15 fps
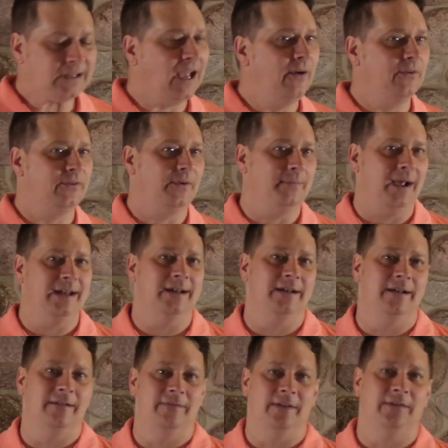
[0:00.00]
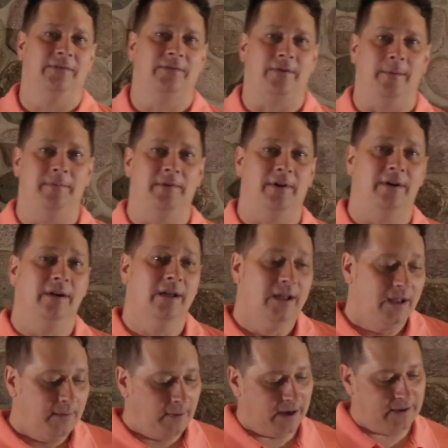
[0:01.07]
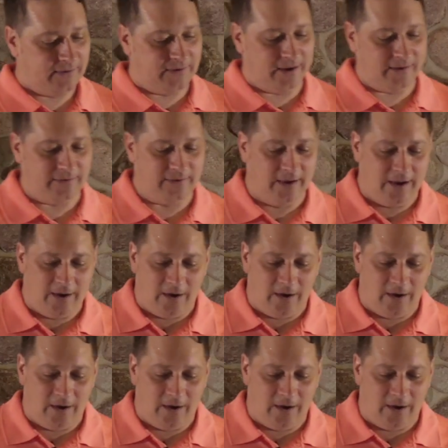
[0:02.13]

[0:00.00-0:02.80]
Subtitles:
I was reminded of this scripture, but it says,